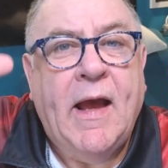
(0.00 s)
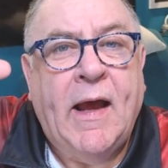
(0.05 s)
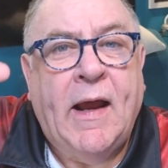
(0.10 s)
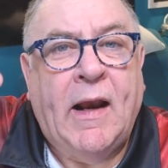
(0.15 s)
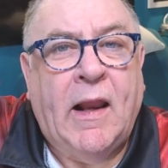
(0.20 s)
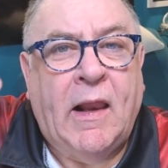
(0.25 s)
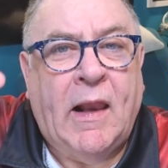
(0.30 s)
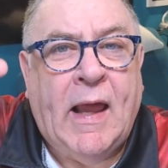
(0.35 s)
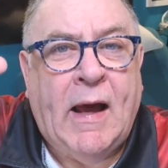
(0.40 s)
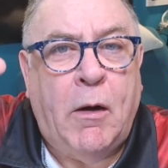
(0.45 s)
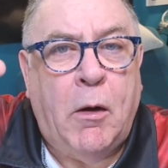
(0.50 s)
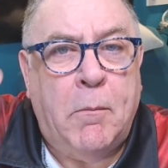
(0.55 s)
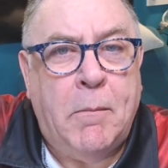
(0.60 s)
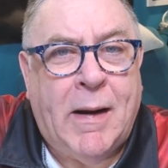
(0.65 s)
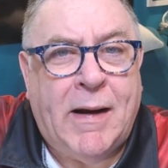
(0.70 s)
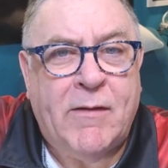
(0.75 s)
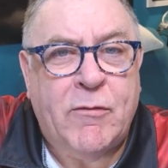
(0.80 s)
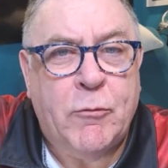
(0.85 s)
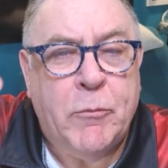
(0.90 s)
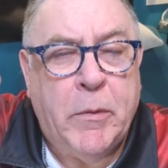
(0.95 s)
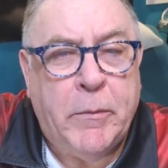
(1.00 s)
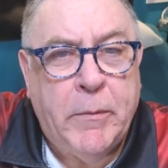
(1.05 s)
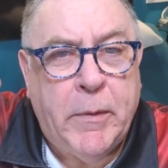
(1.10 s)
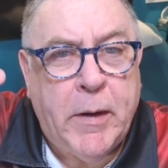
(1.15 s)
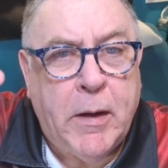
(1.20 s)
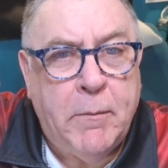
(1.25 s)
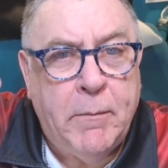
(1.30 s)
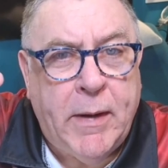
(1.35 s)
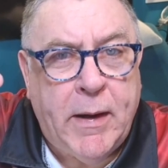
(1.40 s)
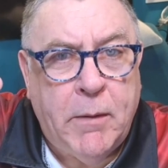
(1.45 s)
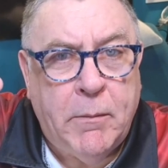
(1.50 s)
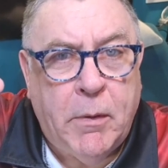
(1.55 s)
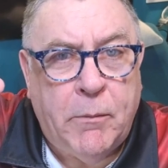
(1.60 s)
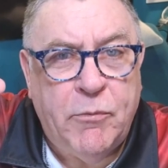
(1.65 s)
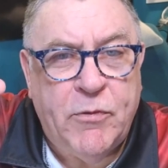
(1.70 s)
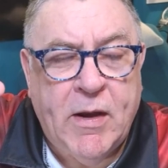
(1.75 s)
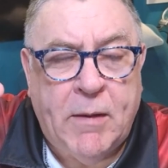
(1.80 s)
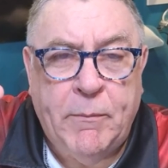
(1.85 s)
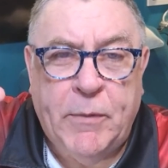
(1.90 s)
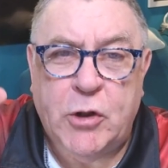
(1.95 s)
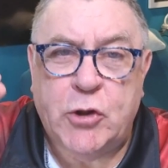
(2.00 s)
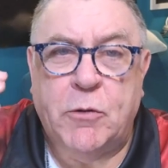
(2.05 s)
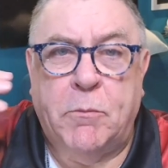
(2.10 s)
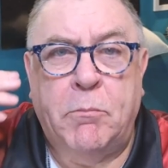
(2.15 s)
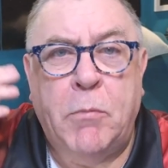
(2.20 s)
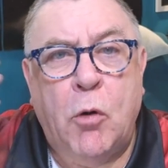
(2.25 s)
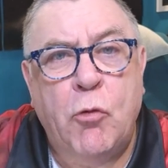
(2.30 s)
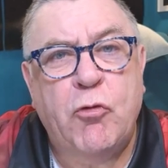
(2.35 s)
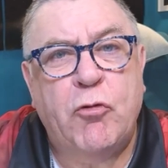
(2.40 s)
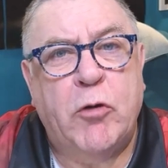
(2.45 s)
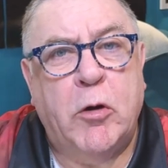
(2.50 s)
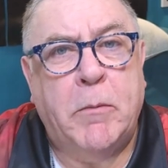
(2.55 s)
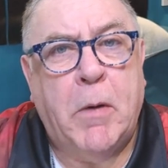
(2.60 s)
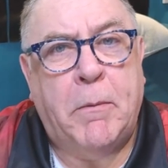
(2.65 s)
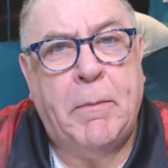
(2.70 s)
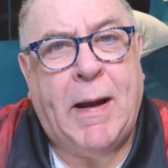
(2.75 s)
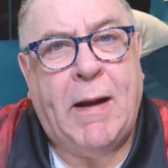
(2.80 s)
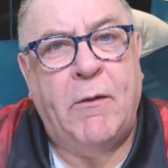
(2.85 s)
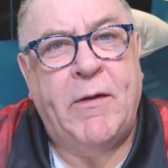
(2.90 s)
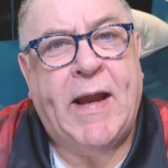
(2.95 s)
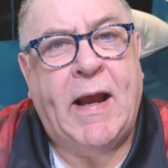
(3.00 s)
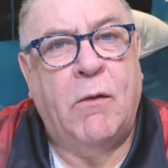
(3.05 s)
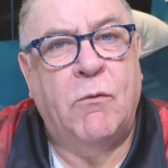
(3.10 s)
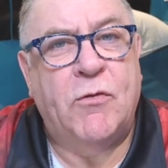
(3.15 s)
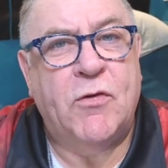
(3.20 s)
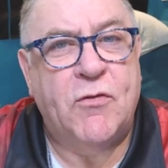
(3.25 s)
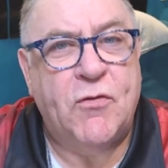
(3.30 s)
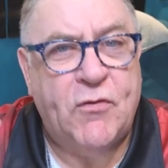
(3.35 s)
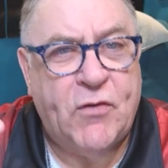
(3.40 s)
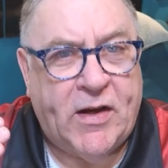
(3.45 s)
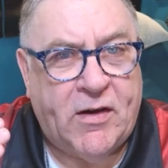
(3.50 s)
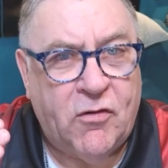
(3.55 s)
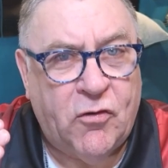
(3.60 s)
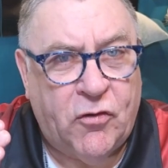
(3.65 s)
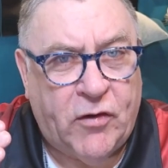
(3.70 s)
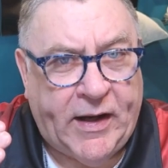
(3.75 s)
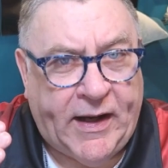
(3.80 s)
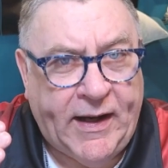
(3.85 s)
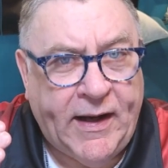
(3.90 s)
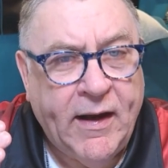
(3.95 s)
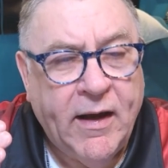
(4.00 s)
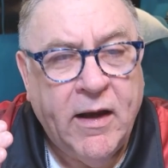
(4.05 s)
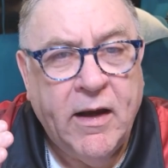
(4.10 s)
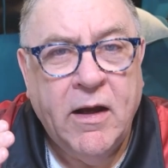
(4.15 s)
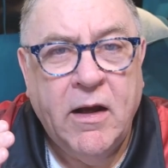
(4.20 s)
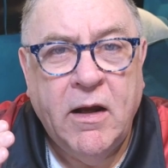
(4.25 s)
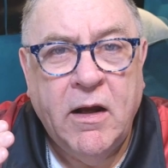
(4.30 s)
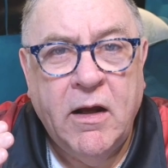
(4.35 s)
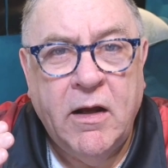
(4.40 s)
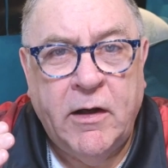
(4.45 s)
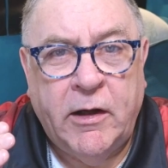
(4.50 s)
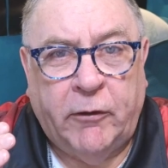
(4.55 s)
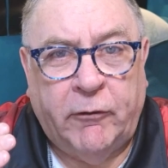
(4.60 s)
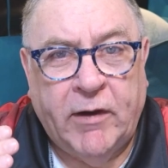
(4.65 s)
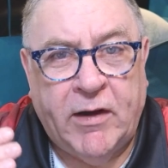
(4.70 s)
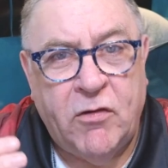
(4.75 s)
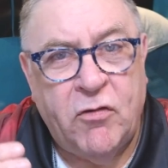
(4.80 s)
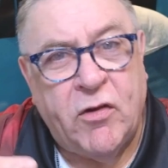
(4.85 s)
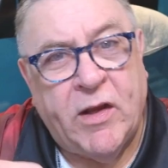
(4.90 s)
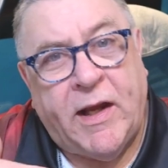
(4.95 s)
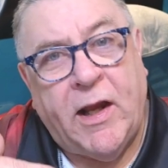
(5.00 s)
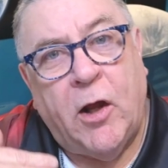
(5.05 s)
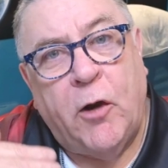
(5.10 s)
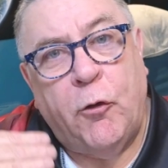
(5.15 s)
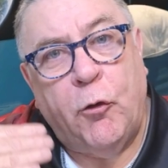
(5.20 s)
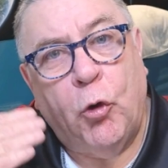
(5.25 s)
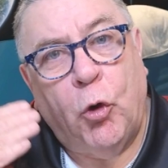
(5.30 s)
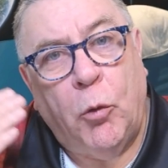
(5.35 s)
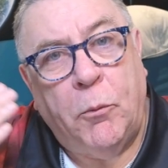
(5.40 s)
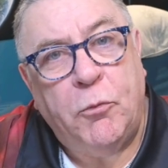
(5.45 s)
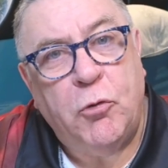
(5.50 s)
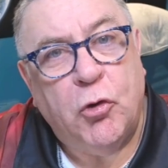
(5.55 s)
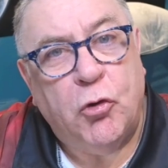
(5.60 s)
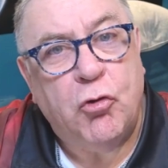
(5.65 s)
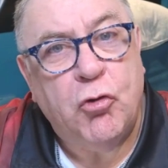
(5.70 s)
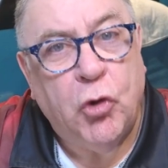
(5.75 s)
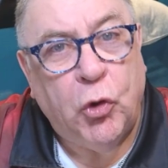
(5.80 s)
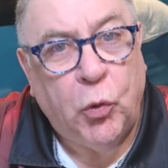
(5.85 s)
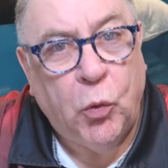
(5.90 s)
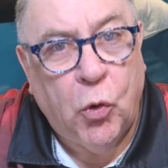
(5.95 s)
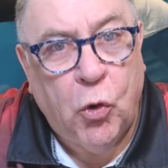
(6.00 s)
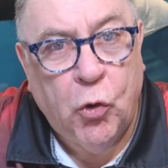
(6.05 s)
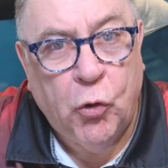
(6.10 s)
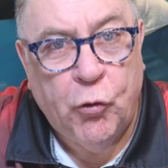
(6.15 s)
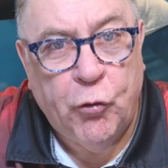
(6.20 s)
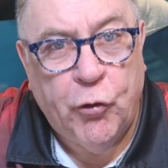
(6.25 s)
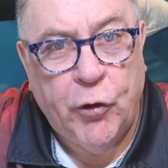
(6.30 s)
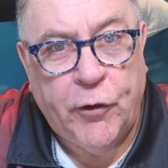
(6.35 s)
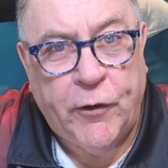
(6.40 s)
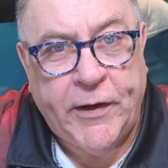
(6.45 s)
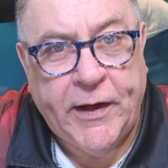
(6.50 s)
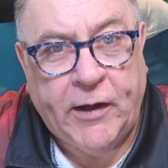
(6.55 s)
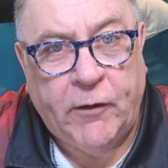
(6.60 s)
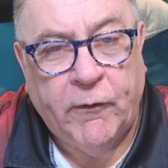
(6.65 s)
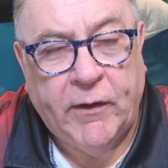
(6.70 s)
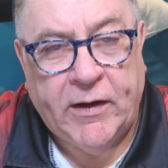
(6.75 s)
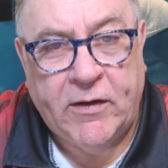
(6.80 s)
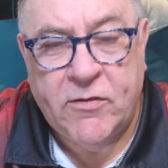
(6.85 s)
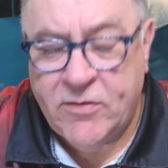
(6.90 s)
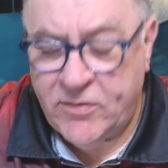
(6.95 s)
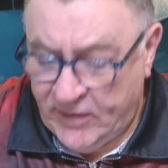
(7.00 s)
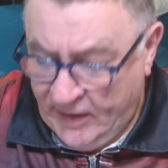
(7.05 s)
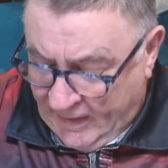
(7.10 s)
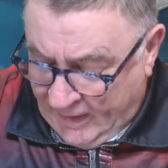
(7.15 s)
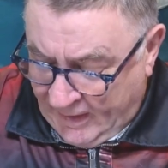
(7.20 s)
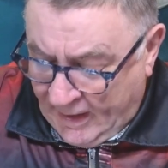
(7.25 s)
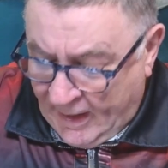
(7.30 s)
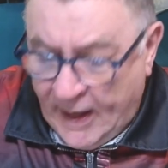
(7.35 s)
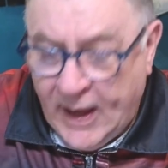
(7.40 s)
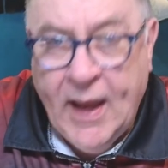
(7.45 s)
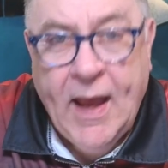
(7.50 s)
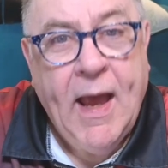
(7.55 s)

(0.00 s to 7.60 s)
it'll allow a maximum and a minimum temperature. Most of them are about down to 60 degrees C and up to 200 degrees C.